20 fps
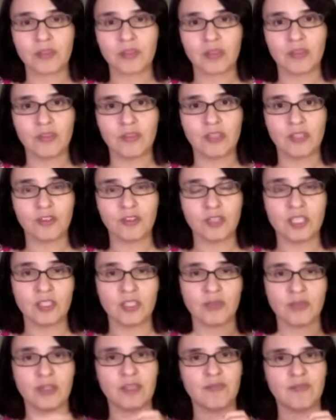the trees are
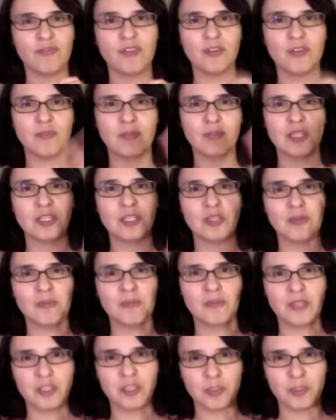in full bloom,
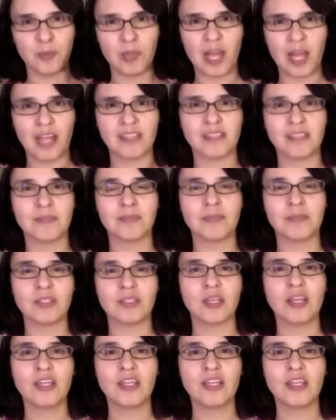there's blossoms.